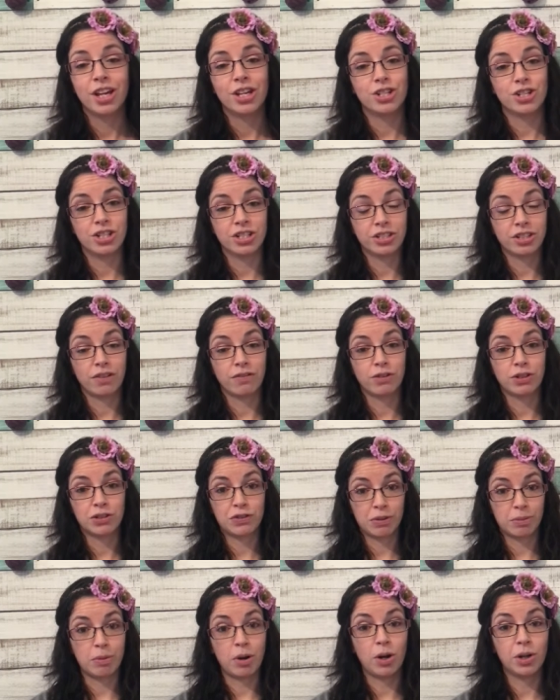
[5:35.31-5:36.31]
and she suffers
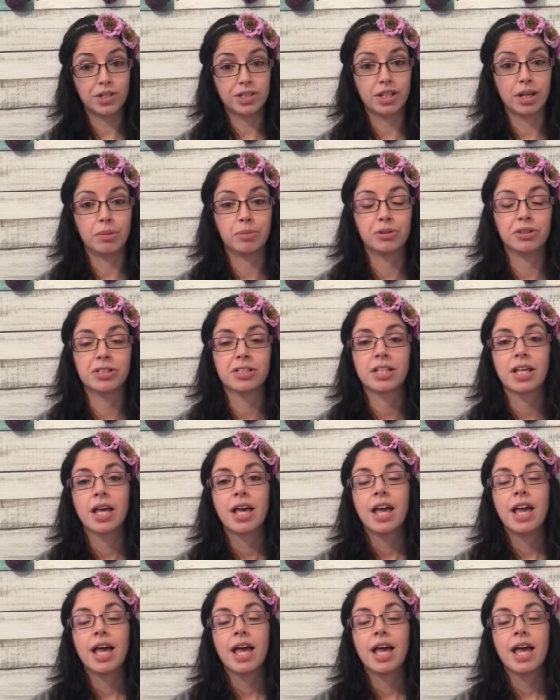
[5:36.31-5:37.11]
from Alzheimer's,